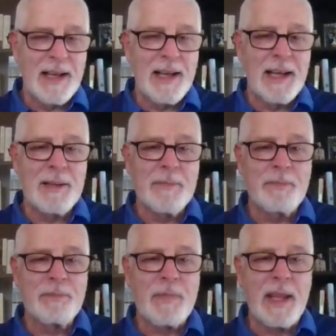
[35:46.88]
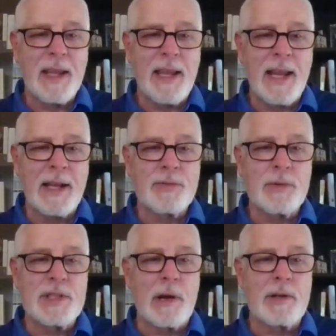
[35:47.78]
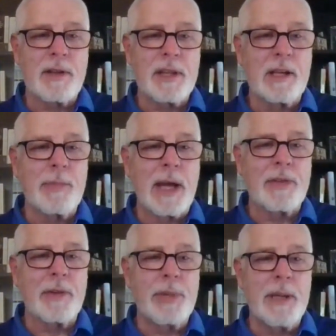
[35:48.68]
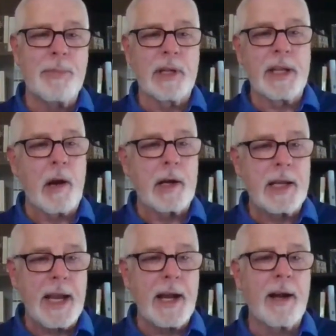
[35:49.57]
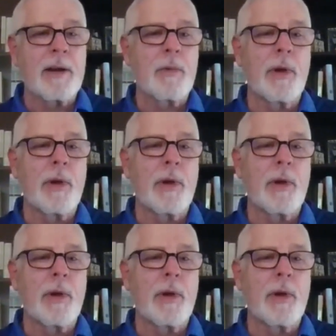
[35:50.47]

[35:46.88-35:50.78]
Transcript: And as we start to think about the people in our care,